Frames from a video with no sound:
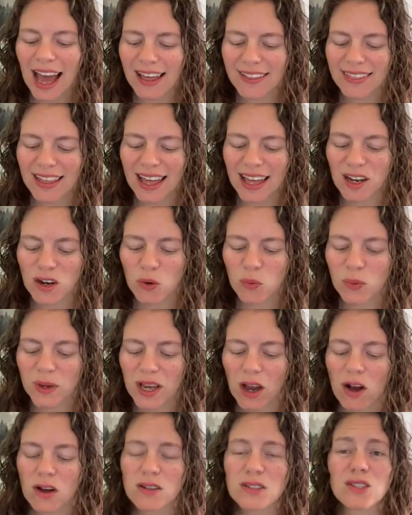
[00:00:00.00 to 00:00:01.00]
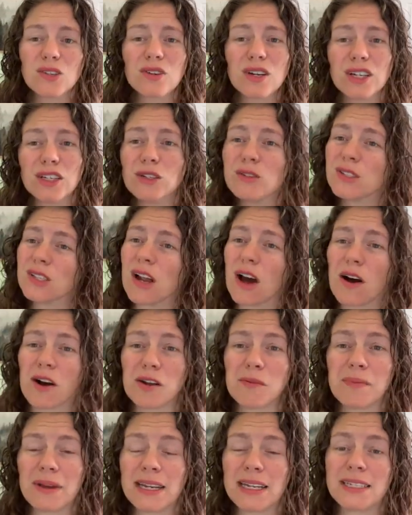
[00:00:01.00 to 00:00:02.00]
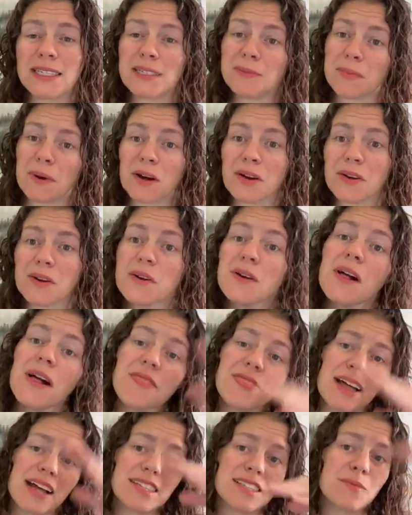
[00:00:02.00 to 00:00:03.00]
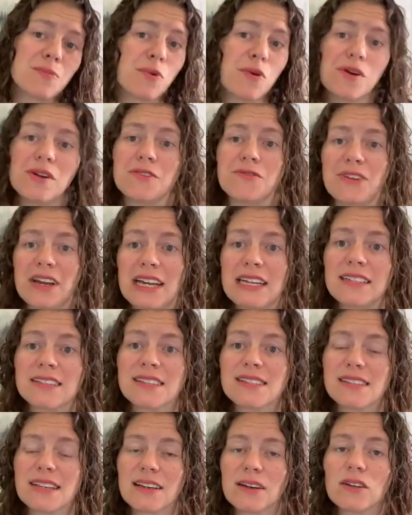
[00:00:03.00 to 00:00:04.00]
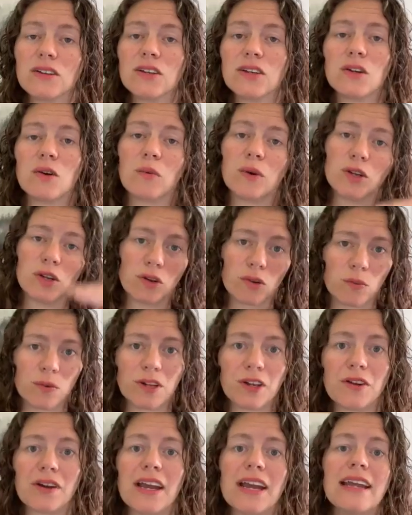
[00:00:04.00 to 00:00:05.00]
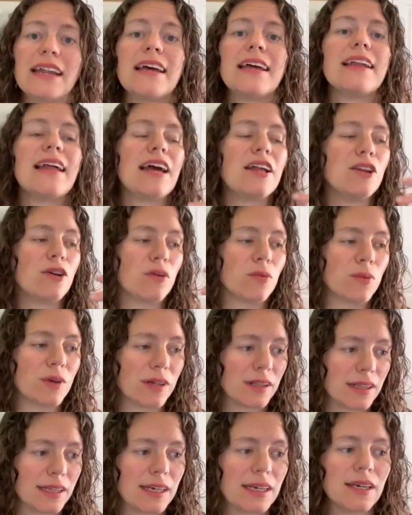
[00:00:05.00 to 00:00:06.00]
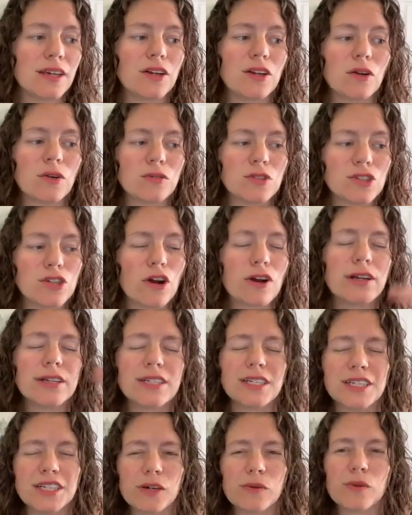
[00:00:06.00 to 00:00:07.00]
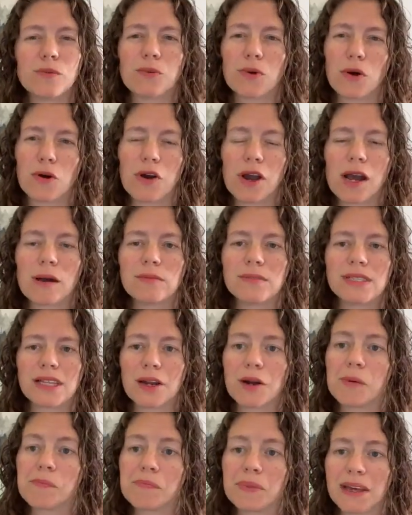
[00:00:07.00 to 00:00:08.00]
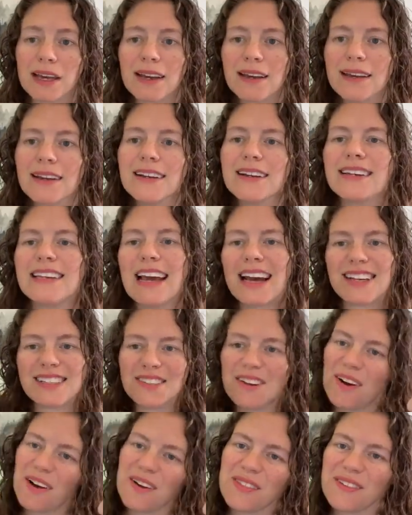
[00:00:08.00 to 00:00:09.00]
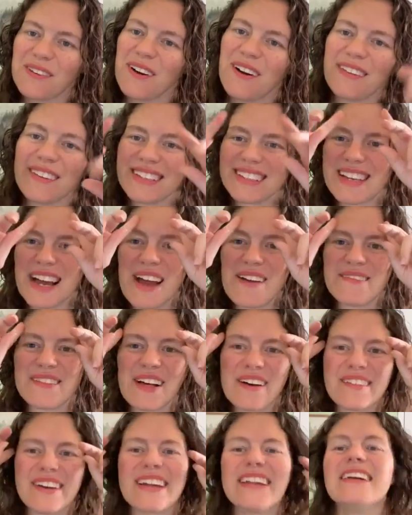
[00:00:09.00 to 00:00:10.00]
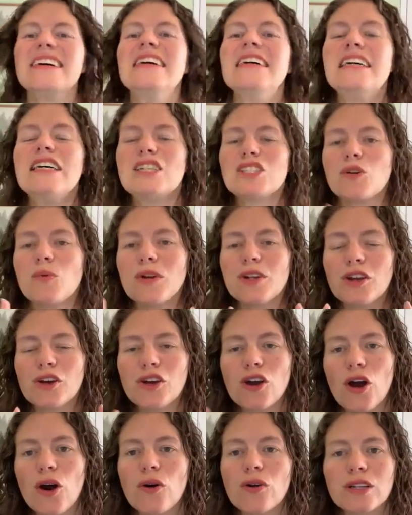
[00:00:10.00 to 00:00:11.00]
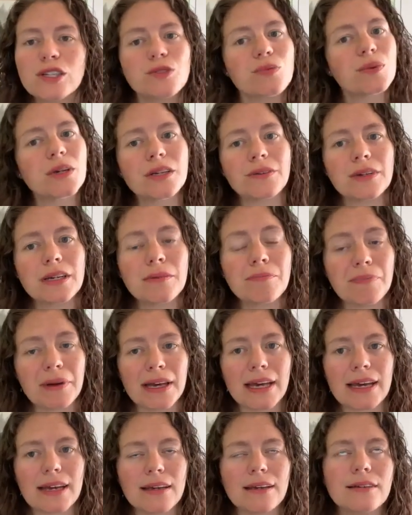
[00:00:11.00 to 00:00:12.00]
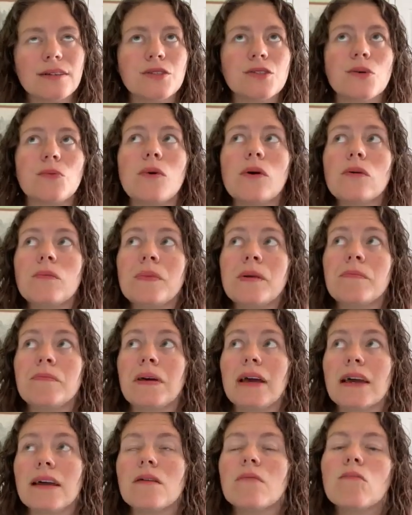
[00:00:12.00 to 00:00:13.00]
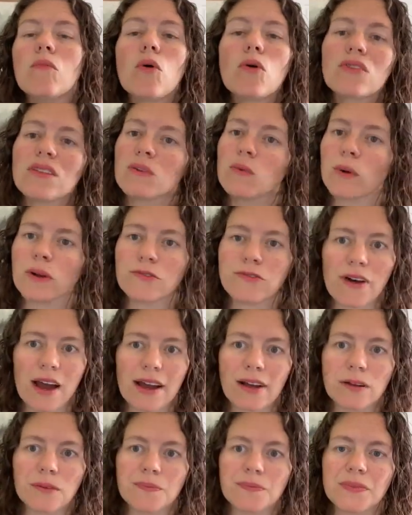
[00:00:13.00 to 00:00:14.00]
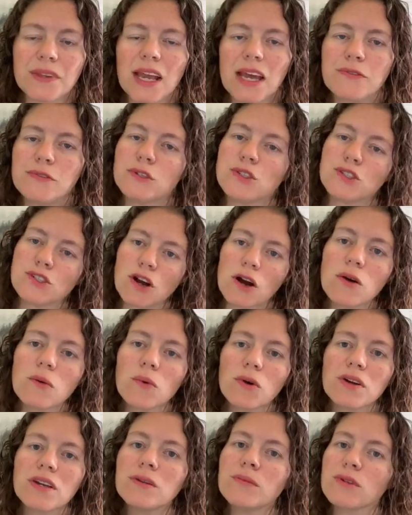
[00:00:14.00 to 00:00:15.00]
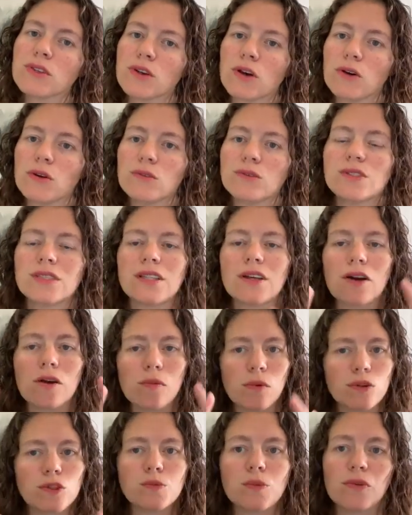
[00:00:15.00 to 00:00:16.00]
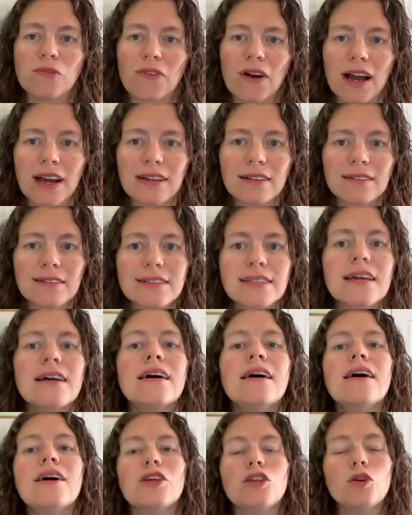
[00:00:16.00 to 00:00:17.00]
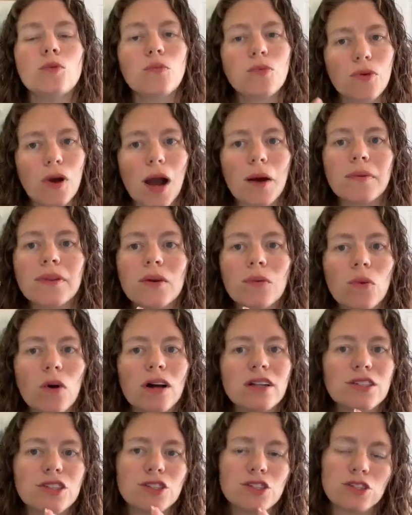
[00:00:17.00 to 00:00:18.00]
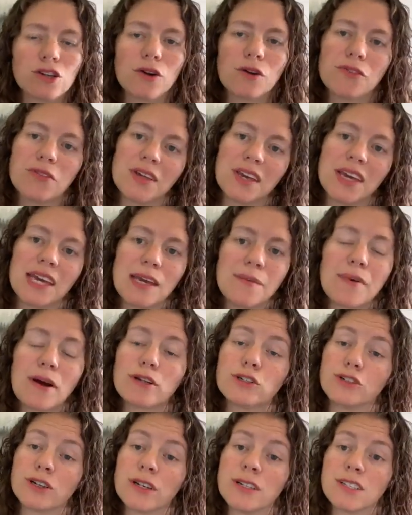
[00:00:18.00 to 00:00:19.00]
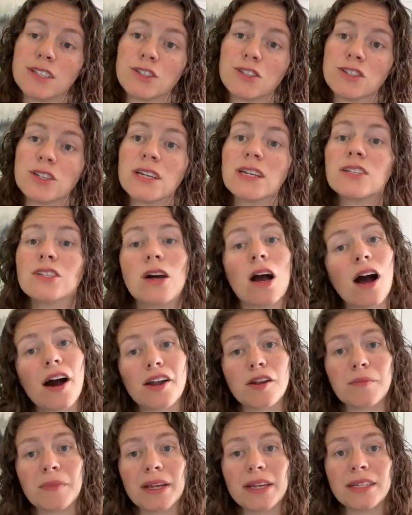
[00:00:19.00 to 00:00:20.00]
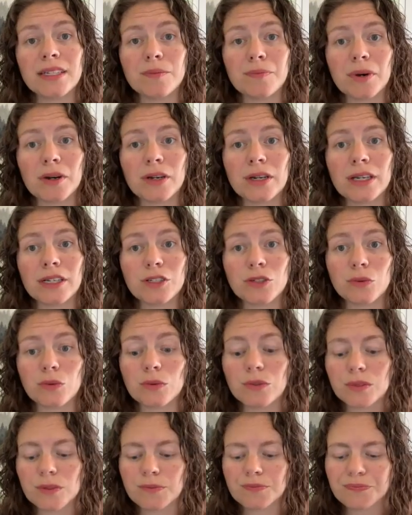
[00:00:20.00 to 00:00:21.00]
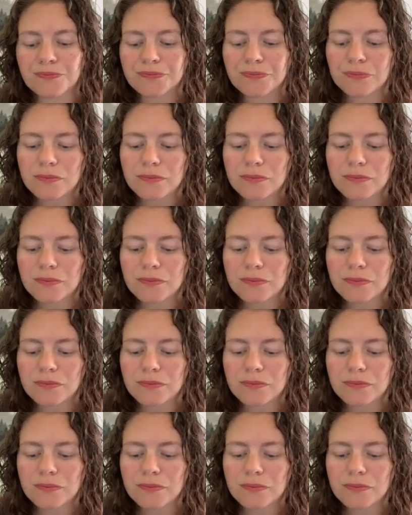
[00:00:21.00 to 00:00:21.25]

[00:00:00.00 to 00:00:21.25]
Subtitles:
And then we also can use an automated debugger. That's a more advanced skill, you know, when you're in it and you're really, you know, starting to deal with programs that are big. Yes, Arthur, all the time. Love it. So when your code is really, really big. So what would be big? More than one file. If you start working with codes that are multiple files, you probably want to start thinking about transitioning to automated debugging tools.